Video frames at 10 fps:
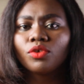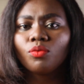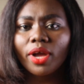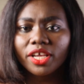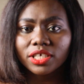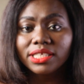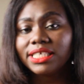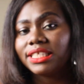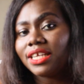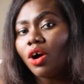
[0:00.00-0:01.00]
where you
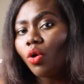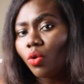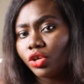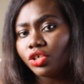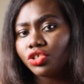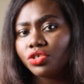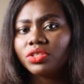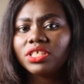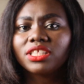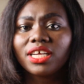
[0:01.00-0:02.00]
list out all your
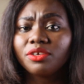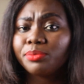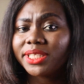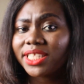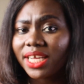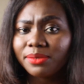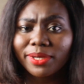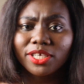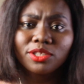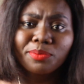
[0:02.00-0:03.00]
duties and you'll be signed
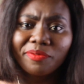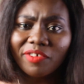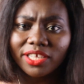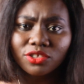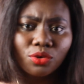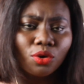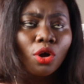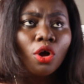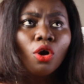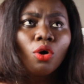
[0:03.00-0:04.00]
by your supervisor
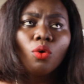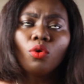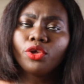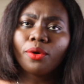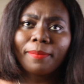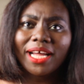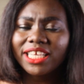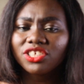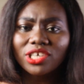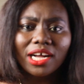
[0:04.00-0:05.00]
or your
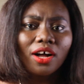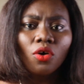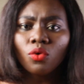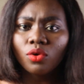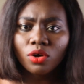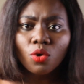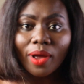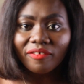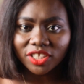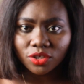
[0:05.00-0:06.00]
manager or
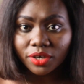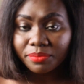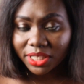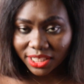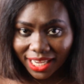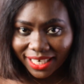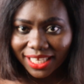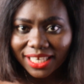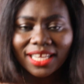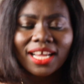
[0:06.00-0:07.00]
whoever's going to be
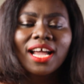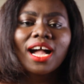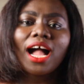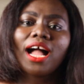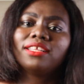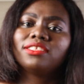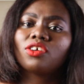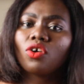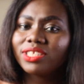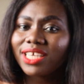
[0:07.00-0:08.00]
signing, and
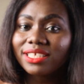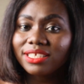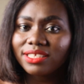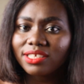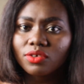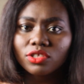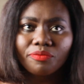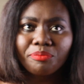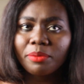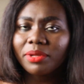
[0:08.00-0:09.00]
contact details
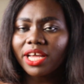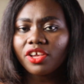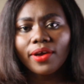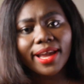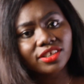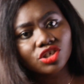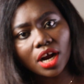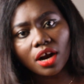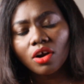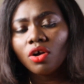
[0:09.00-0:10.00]
of maybe like your
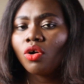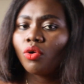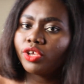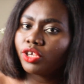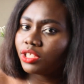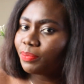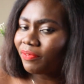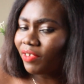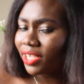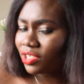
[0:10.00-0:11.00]
HR or your
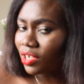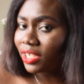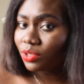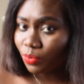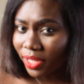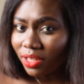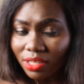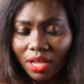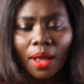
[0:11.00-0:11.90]
supervisor as well,